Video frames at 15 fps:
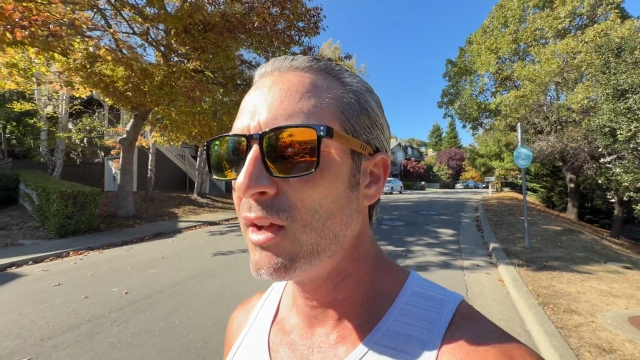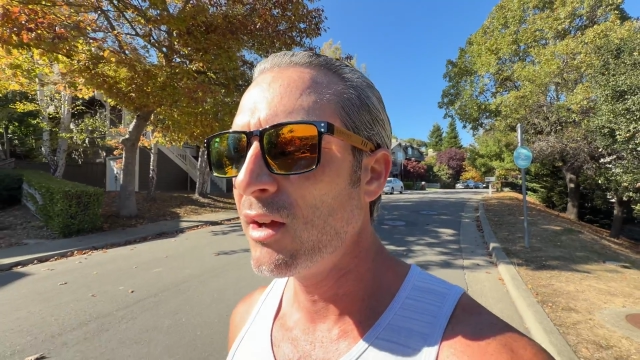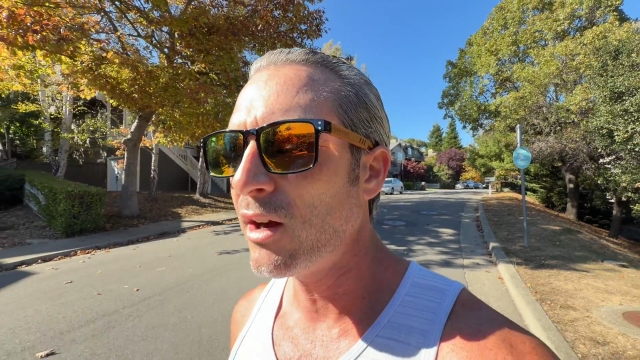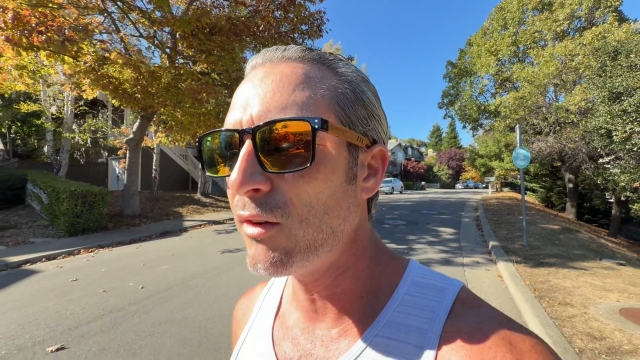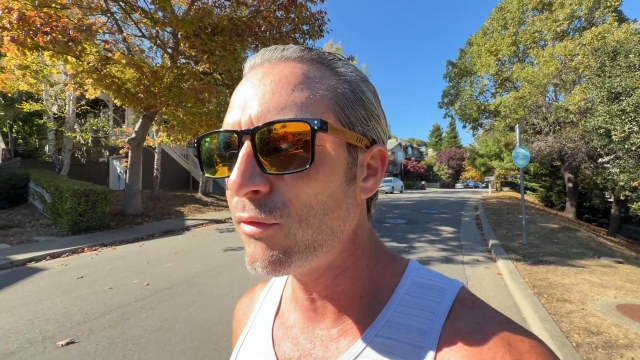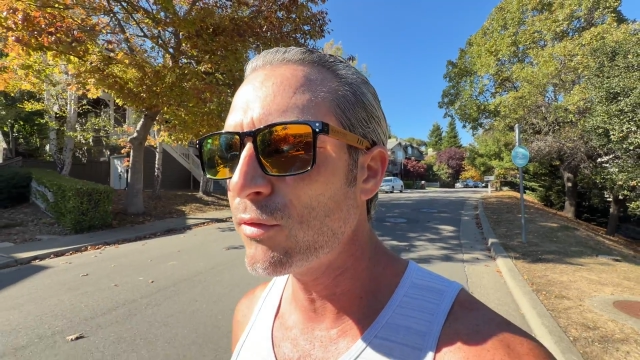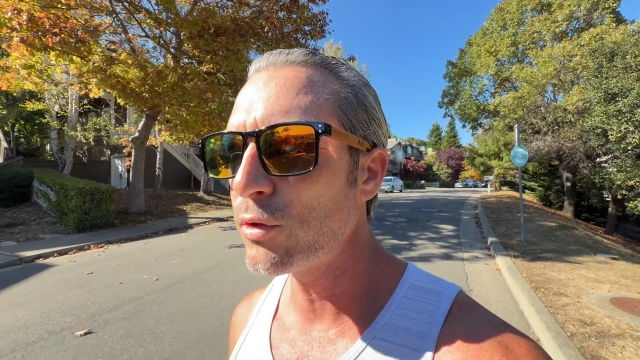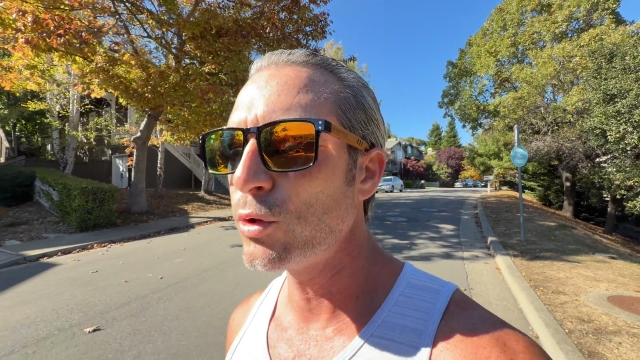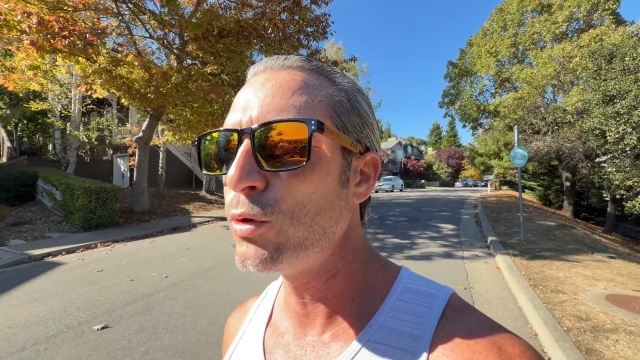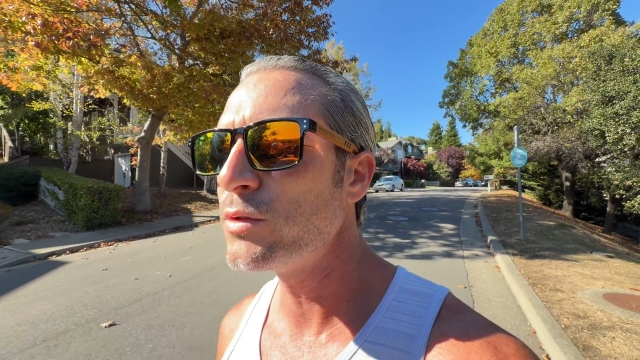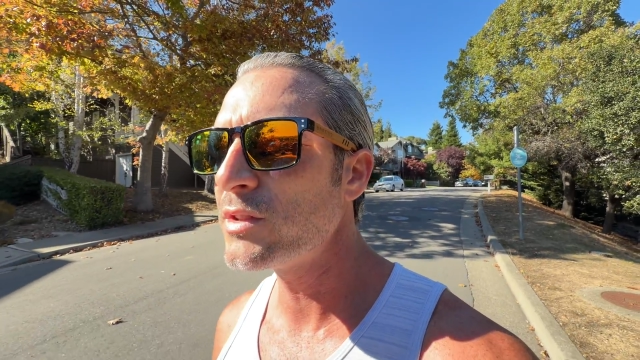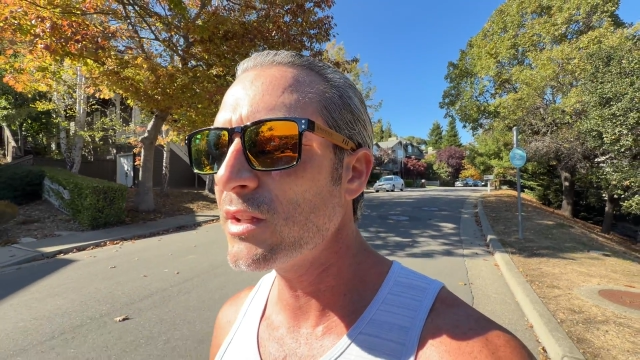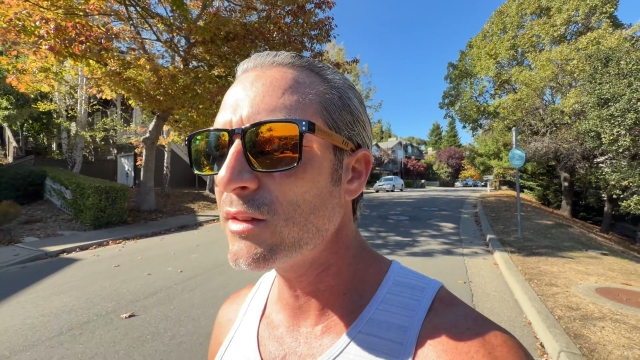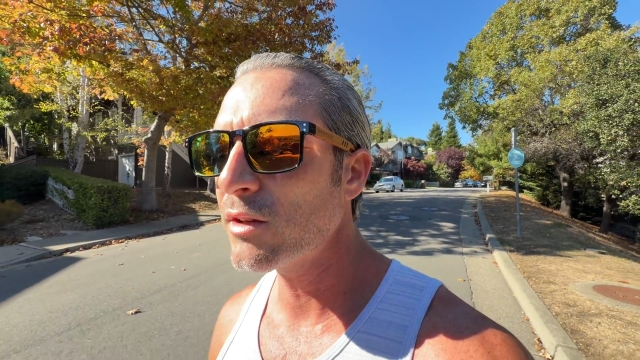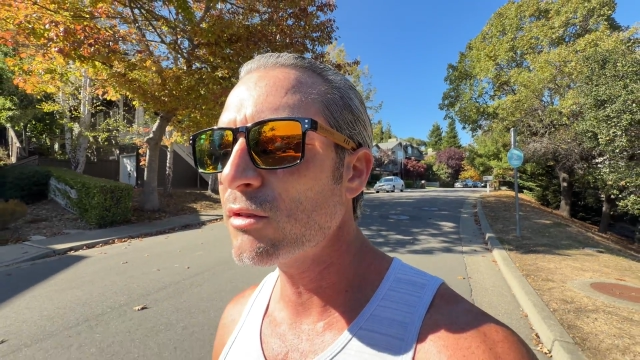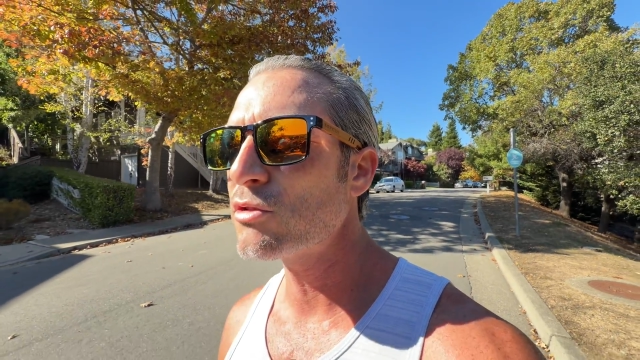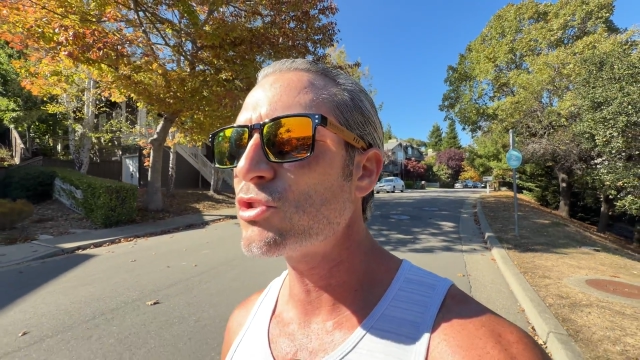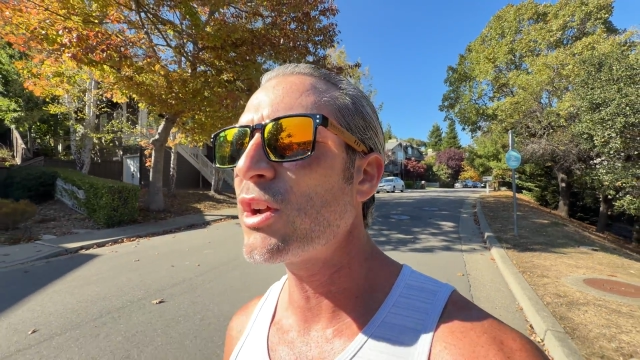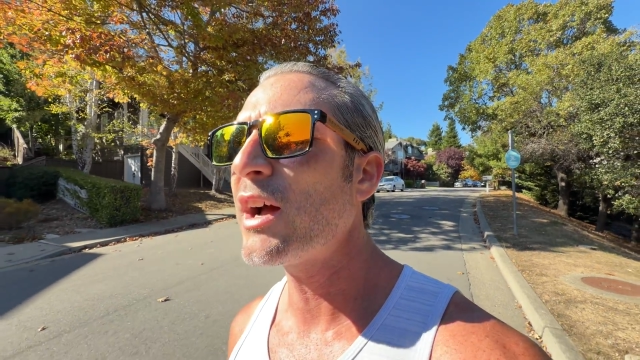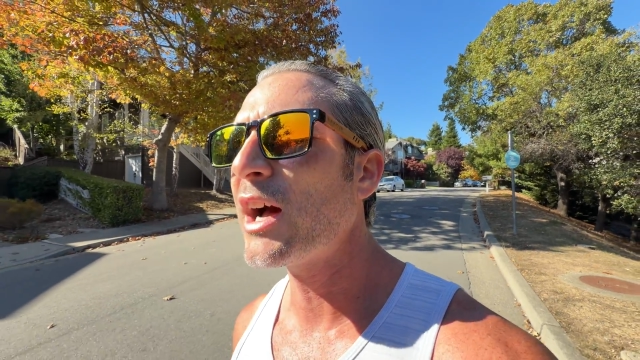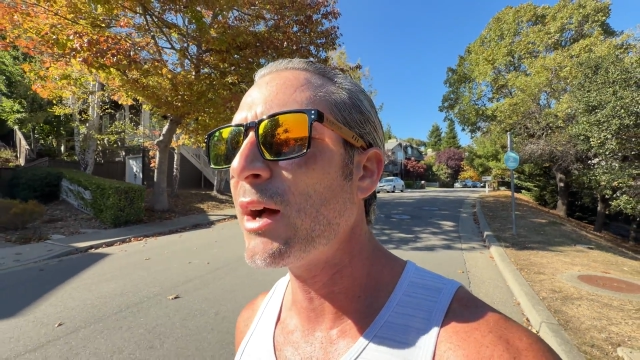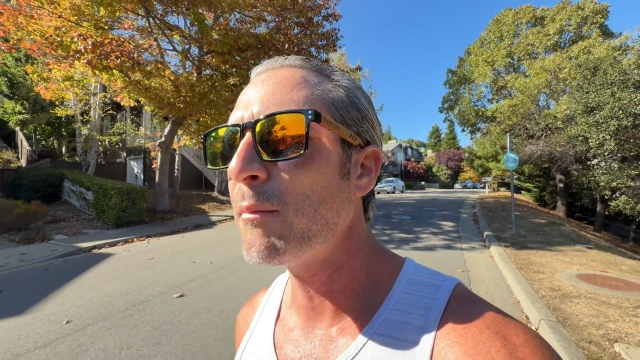of losing their
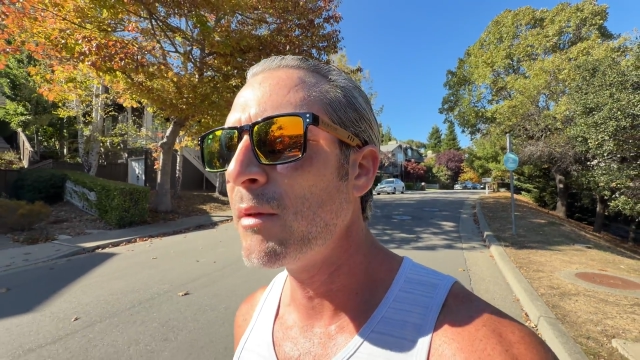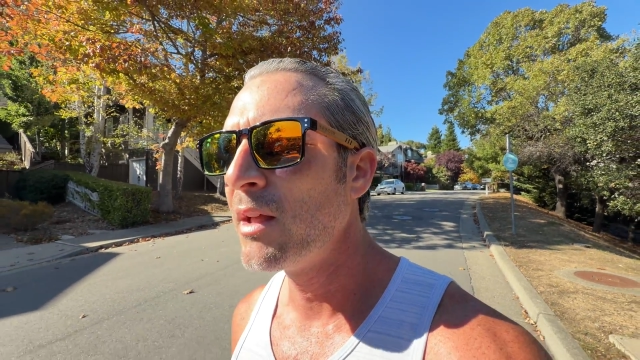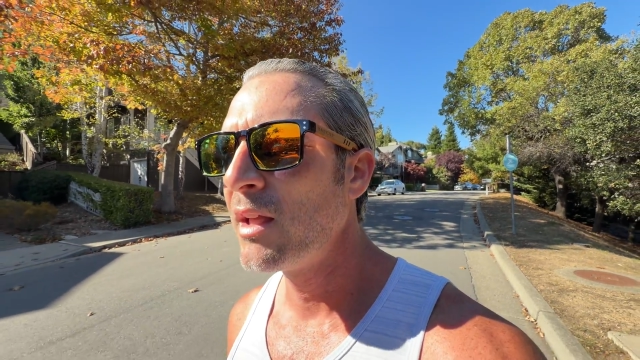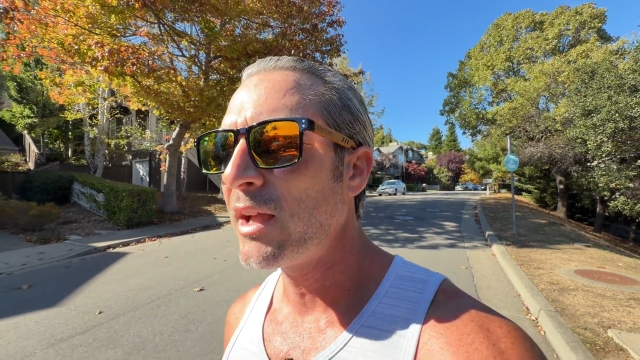job